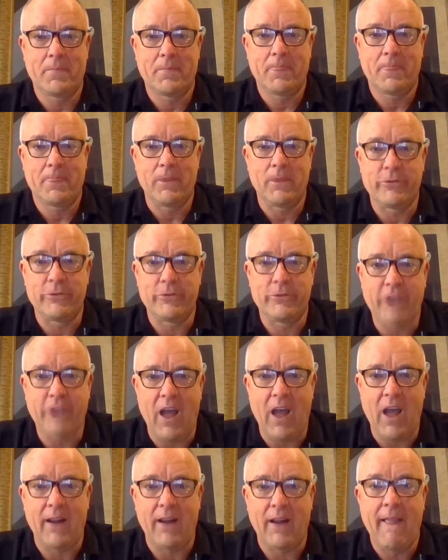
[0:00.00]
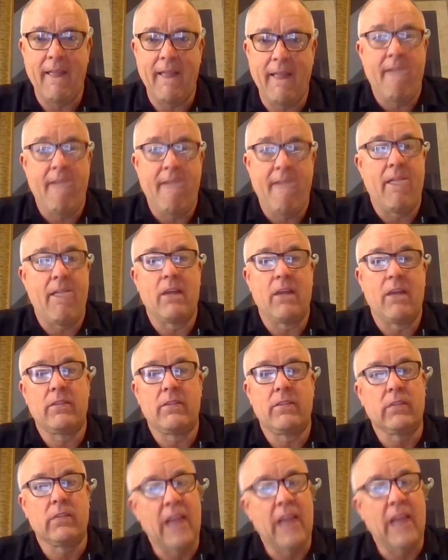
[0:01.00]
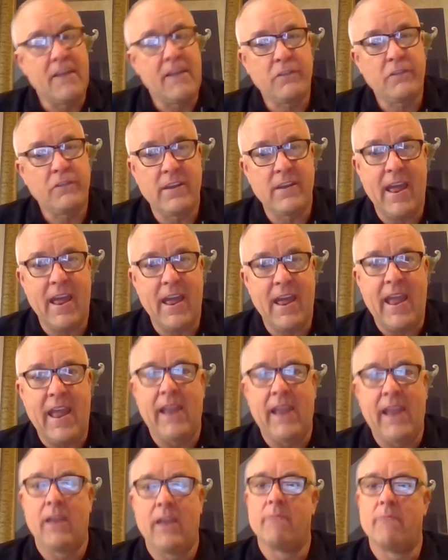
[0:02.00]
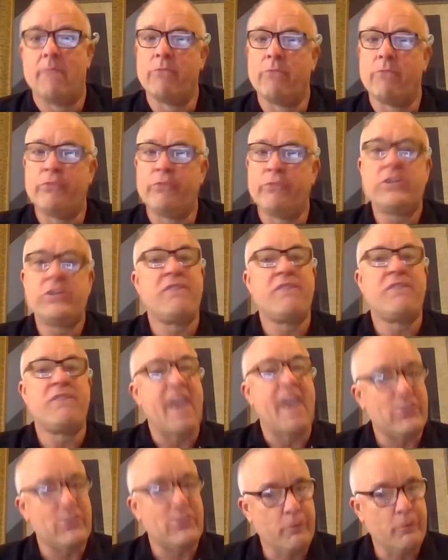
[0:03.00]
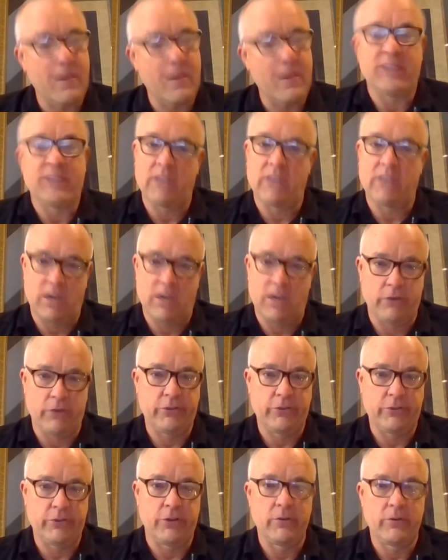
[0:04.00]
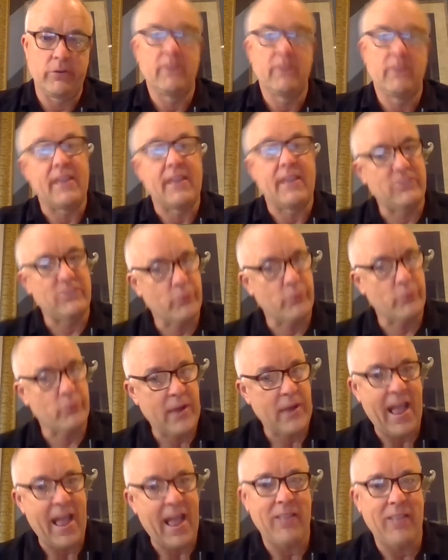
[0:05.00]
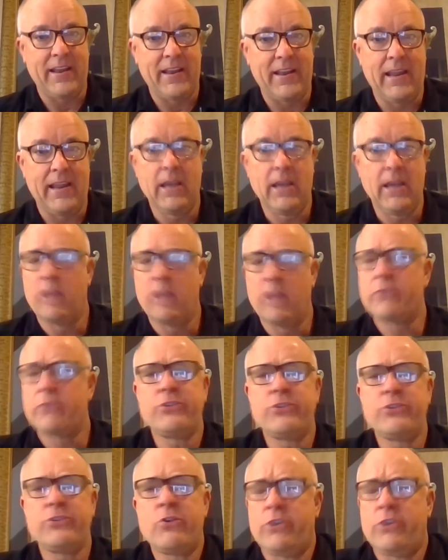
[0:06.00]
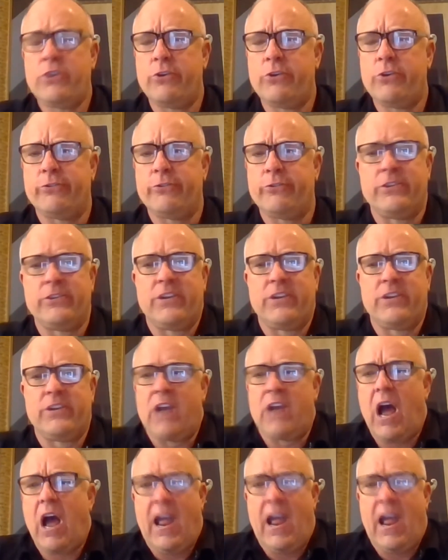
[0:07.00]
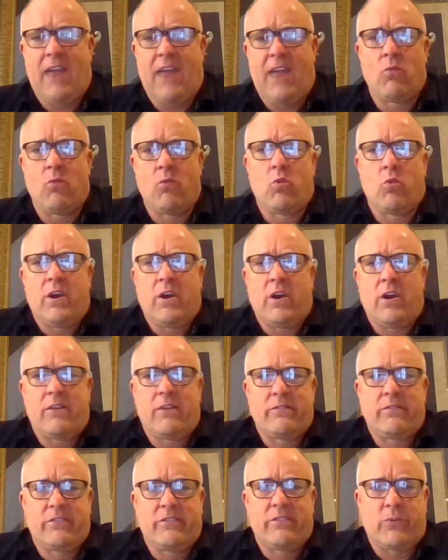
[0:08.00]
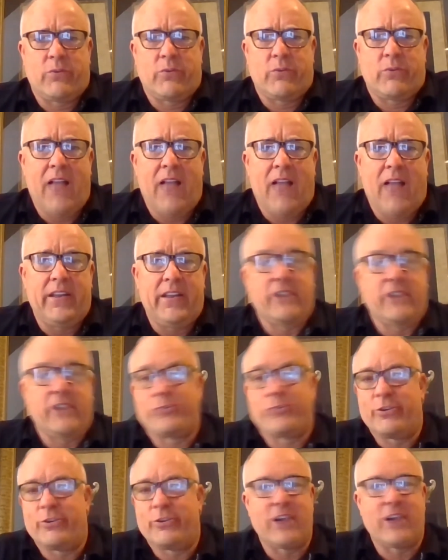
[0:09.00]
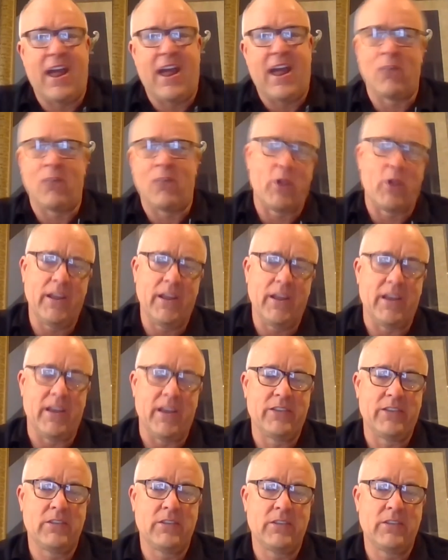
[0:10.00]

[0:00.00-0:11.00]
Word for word: You're stuck. Life today moves at a faster pace than it used to. That's the reality. There's no use in denying what the reality is or denying what is.